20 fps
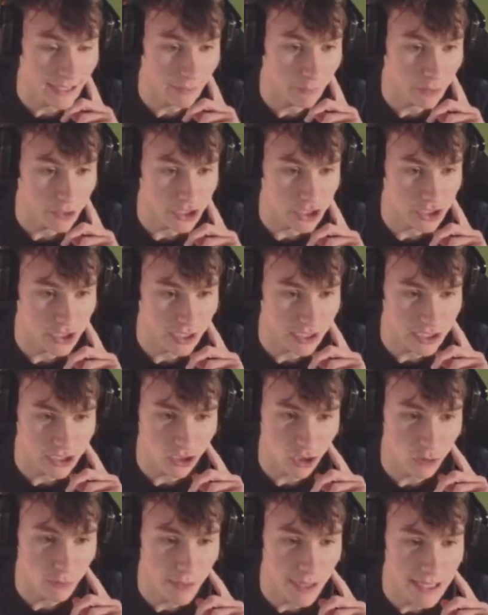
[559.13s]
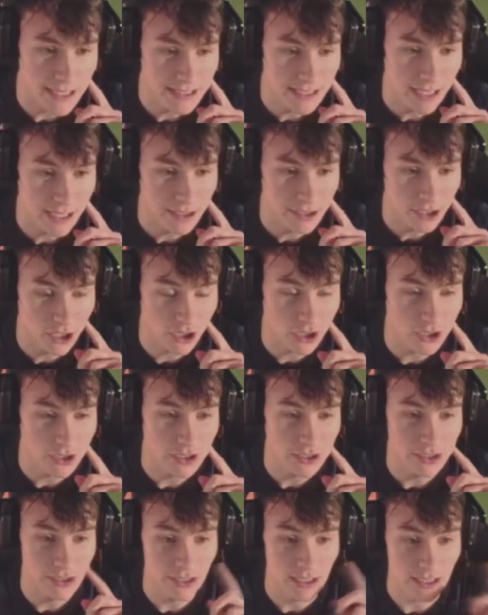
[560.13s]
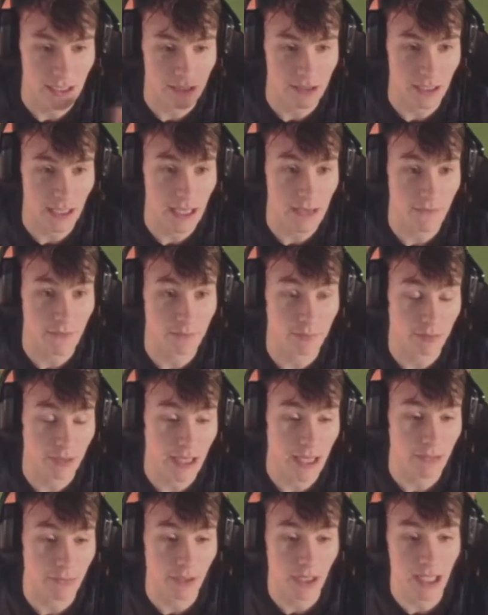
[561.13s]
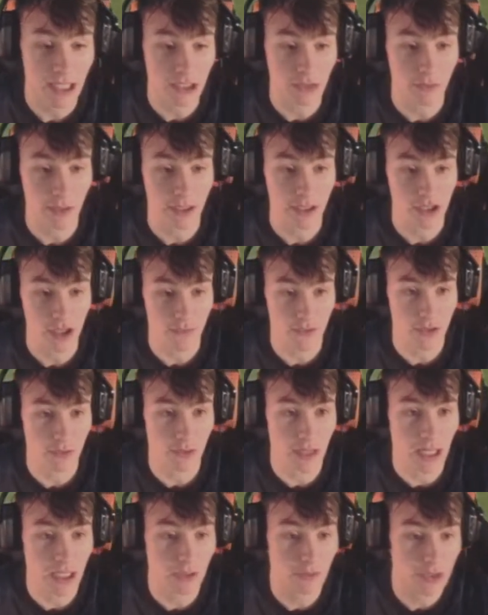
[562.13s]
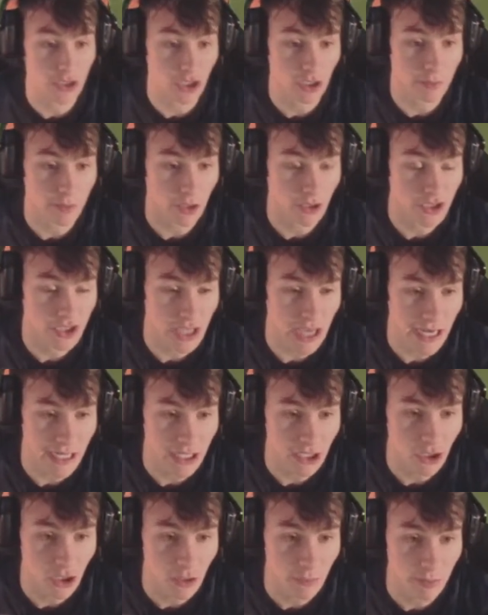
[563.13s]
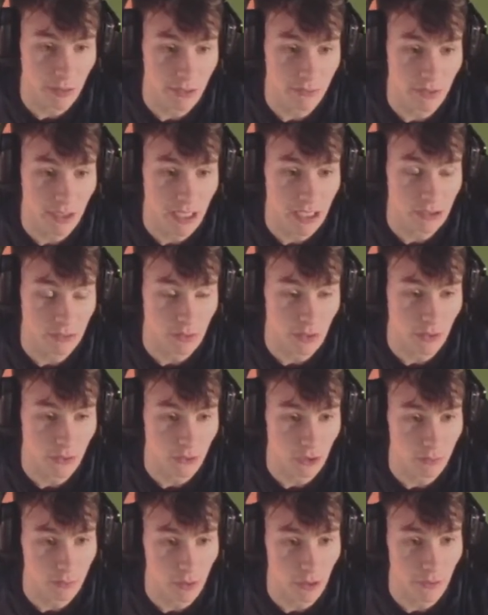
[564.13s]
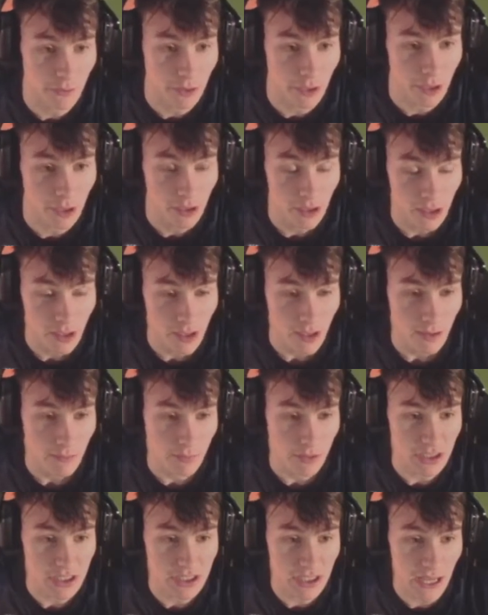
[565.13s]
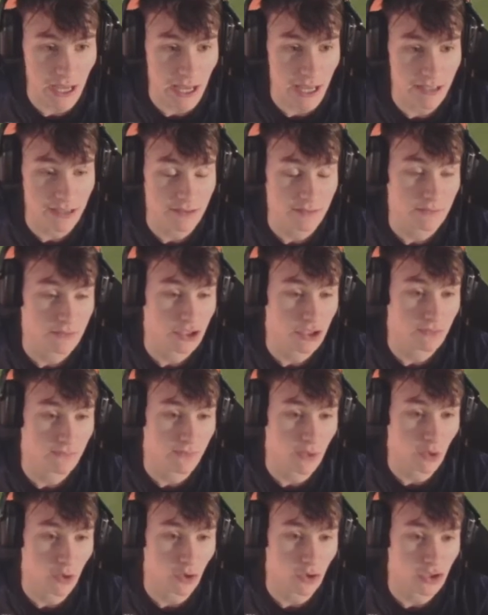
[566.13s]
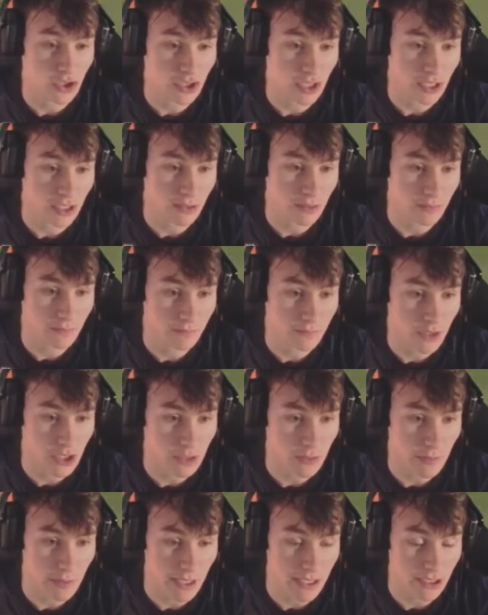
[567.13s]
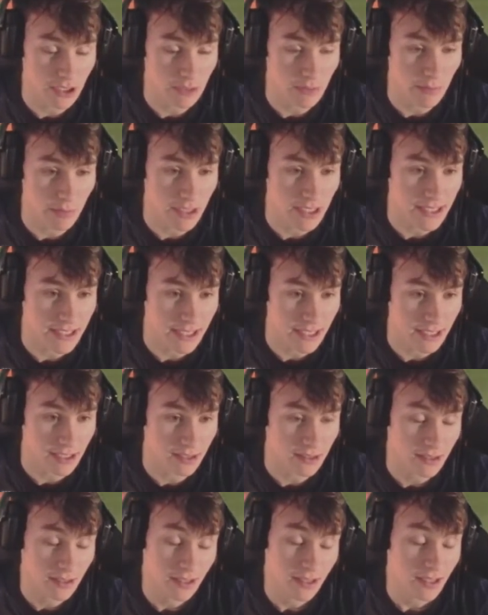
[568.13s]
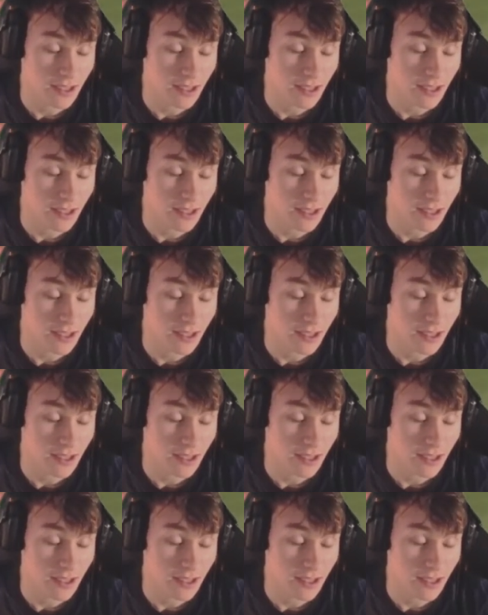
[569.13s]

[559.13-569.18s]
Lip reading: which I think is Gomez, and now he could even play Ronaldo in, because obviously Ronaldo is going to be onside. He could have played Ronaldo in a through ball there, but instead FootyKingOfficial still does a wee bit of skill,